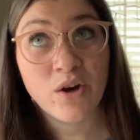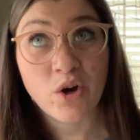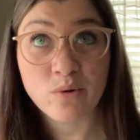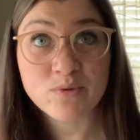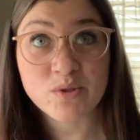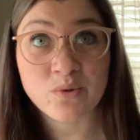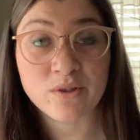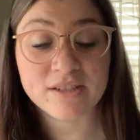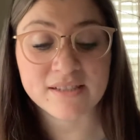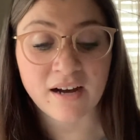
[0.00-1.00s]

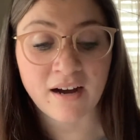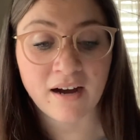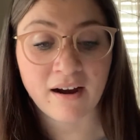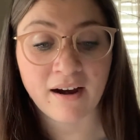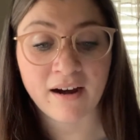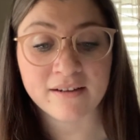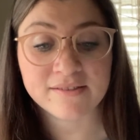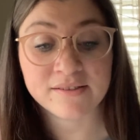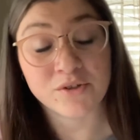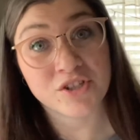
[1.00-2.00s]
homeschoolers are
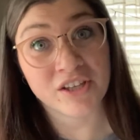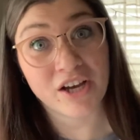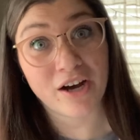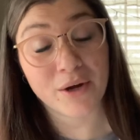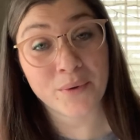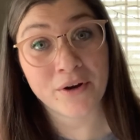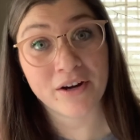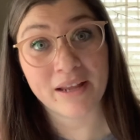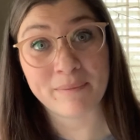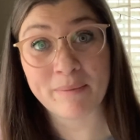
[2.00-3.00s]
socially
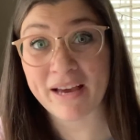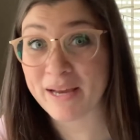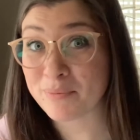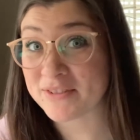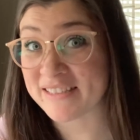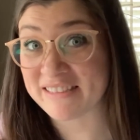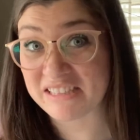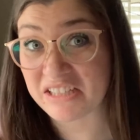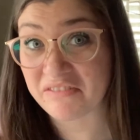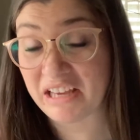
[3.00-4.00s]
awkward and maybe
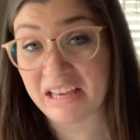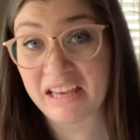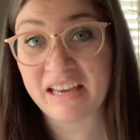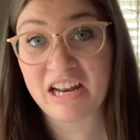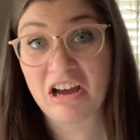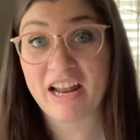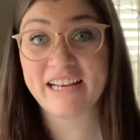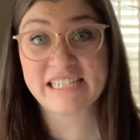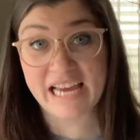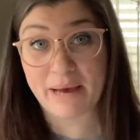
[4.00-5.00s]
hypersensitive and cannot
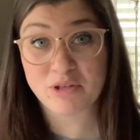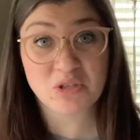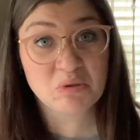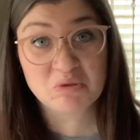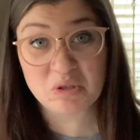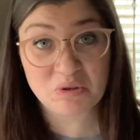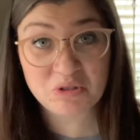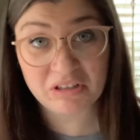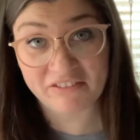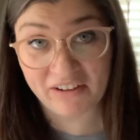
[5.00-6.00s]
adapt to
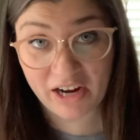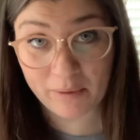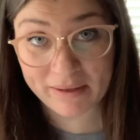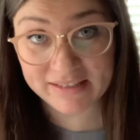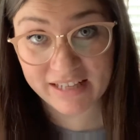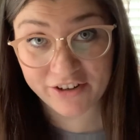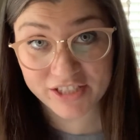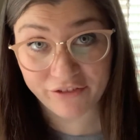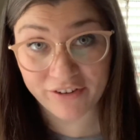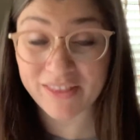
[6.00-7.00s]
social environments that are
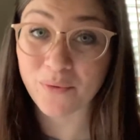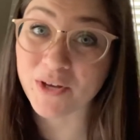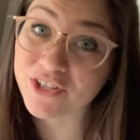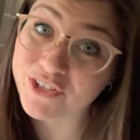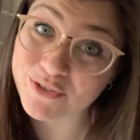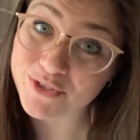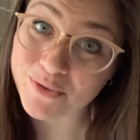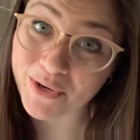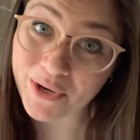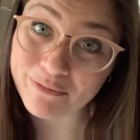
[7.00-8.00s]
different than what they're used
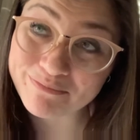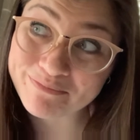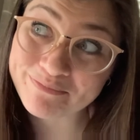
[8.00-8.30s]
to at home?